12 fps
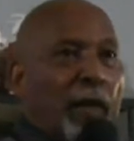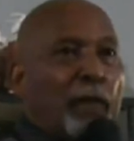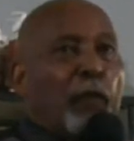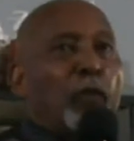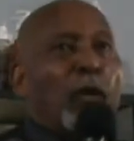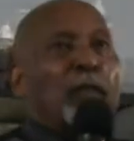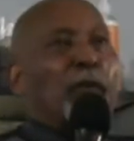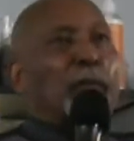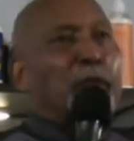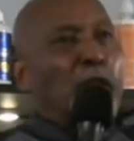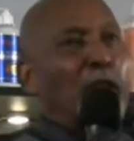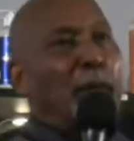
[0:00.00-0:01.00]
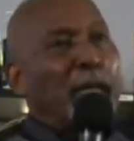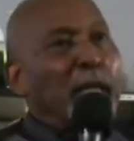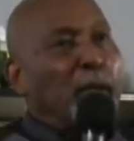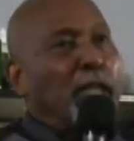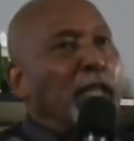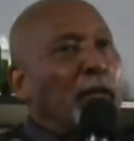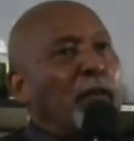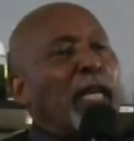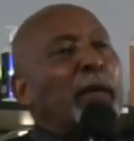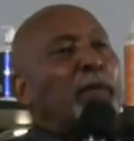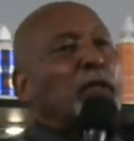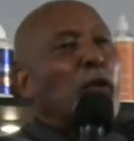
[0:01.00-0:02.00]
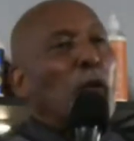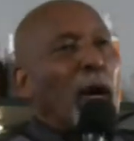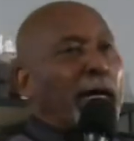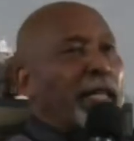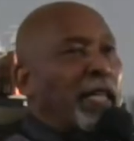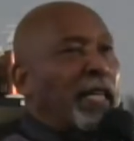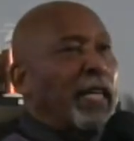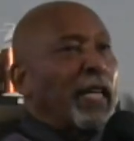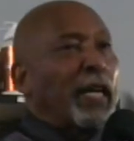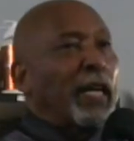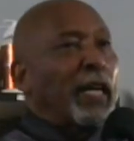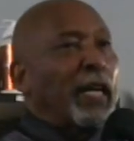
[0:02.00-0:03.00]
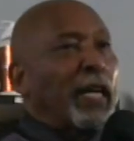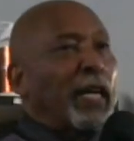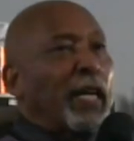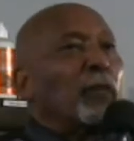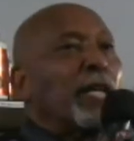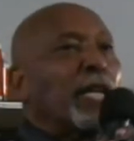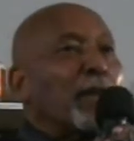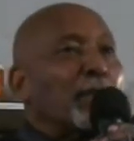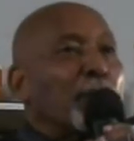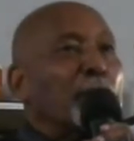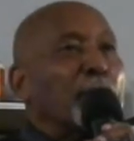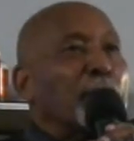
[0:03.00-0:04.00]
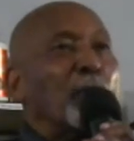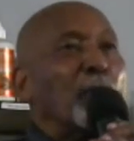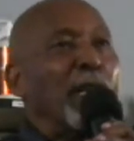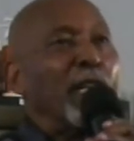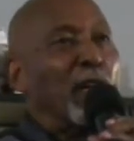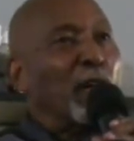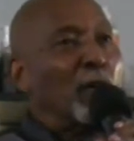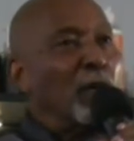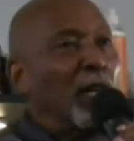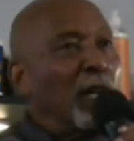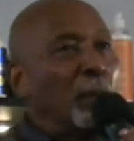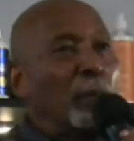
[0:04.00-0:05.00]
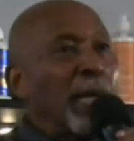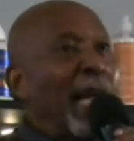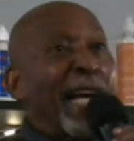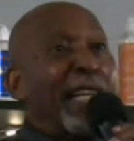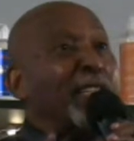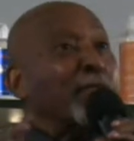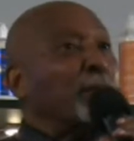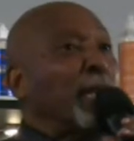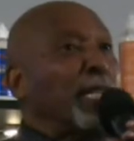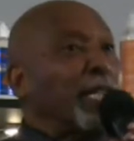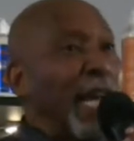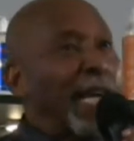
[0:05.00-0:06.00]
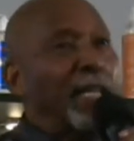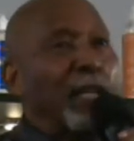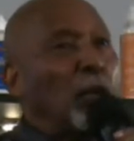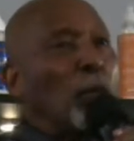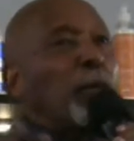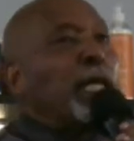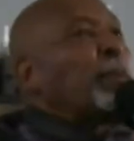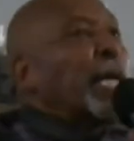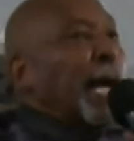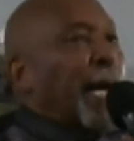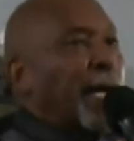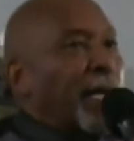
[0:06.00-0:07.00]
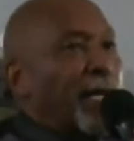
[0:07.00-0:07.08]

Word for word: you come from Germany with a different language, you're white. But if we come from Puerto Rico Black as midnight, we're not black.